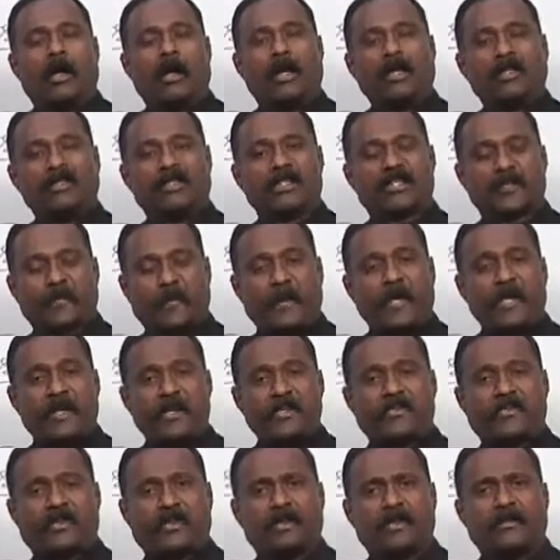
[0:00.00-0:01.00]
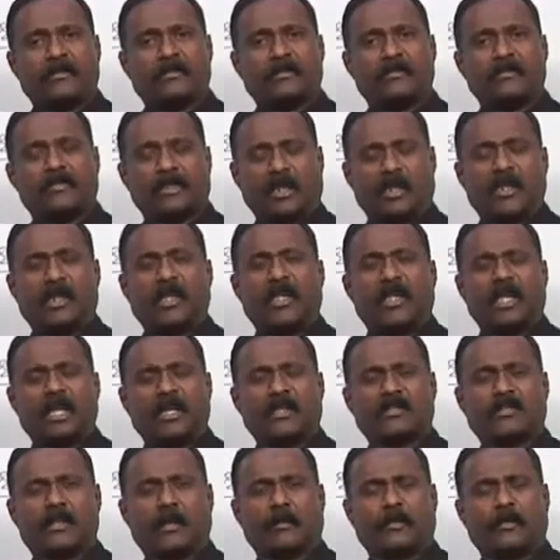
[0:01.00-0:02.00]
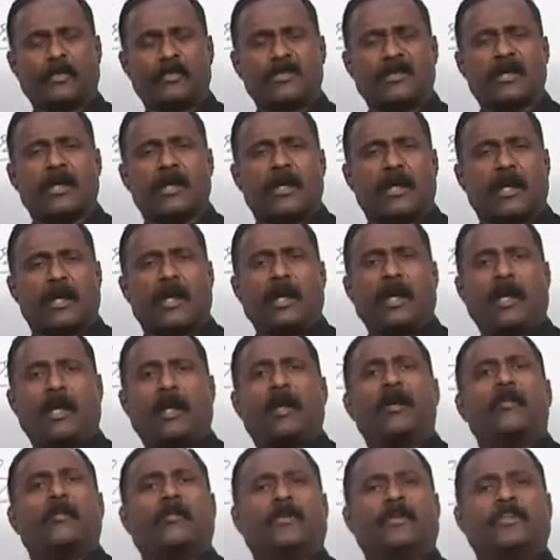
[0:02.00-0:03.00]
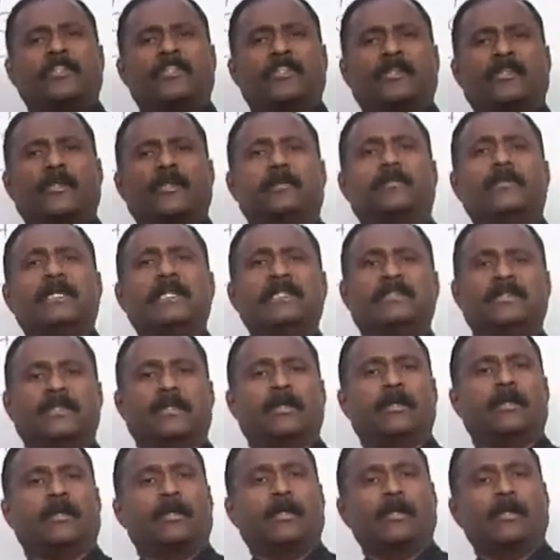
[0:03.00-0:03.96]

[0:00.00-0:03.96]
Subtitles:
In the speech, generally, let us suppose a political meeting.